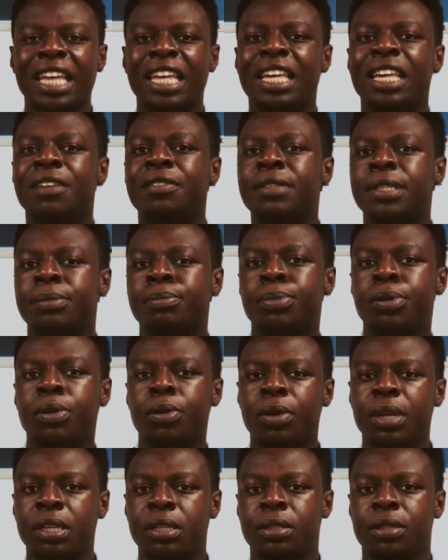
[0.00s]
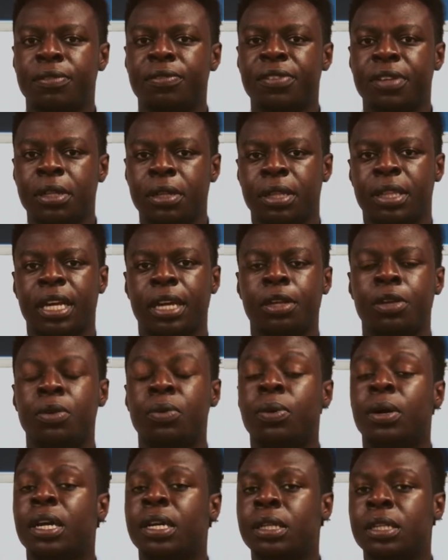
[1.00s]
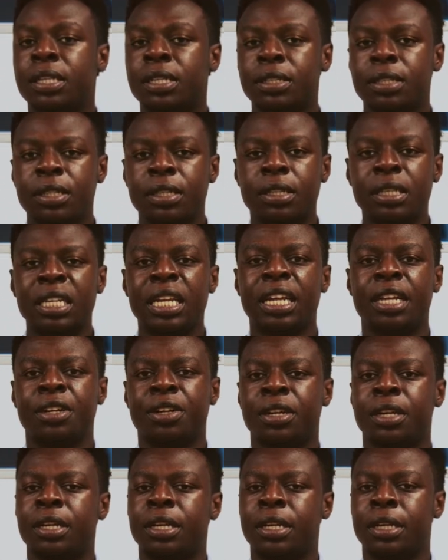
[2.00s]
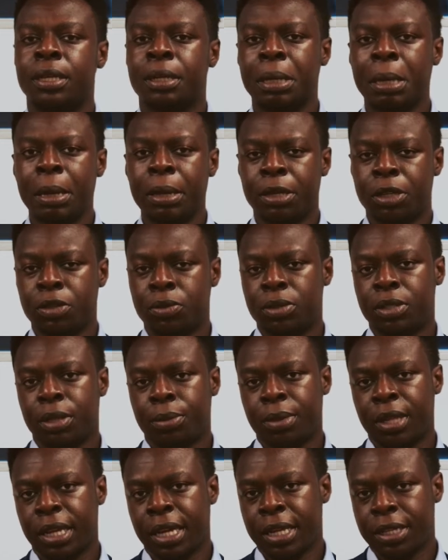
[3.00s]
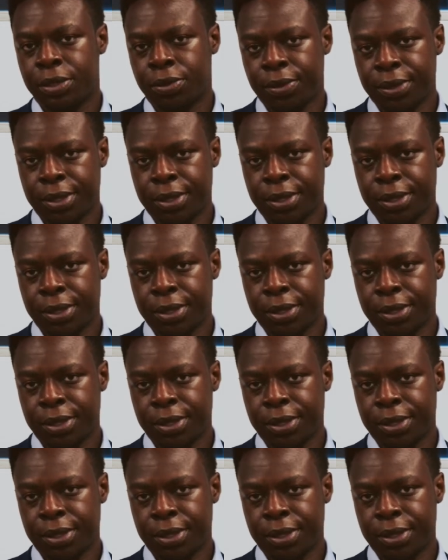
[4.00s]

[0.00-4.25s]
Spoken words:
gives employees the feeling that you want to listen and you're going to do something as a